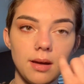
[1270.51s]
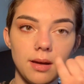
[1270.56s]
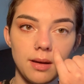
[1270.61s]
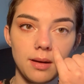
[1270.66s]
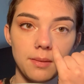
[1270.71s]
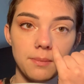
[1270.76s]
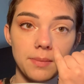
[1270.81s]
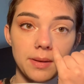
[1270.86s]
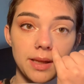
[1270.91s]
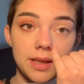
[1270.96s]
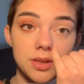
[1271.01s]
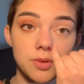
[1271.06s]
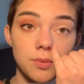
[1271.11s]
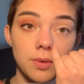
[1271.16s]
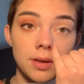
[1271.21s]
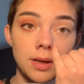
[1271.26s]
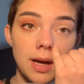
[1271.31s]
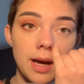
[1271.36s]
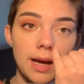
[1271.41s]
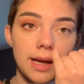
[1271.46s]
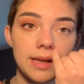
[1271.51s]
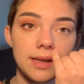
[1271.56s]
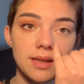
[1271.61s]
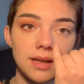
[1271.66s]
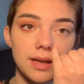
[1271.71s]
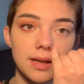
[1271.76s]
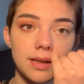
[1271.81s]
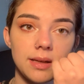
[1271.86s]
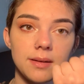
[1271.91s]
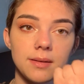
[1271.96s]
But that's one eye
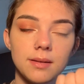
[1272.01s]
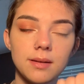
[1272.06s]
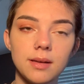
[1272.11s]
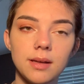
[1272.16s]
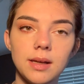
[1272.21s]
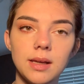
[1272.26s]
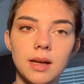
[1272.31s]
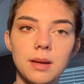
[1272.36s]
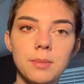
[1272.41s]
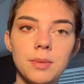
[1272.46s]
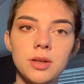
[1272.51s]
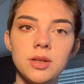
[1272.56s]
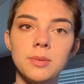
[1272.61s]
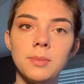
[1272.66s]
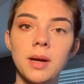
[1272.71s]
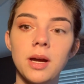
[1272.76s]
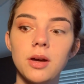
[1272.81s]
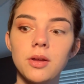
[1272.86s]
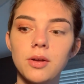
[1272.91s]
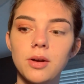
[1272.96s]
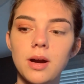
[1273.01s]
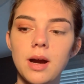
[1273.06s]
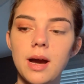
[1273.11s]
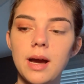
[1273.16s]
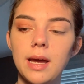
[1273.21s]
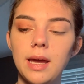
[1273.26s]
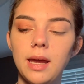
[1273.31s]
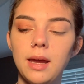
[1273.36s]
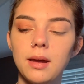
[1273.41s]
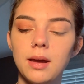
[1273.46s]
done. And I'm gonna do my other
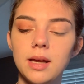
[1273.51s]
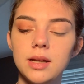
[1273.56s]
eye.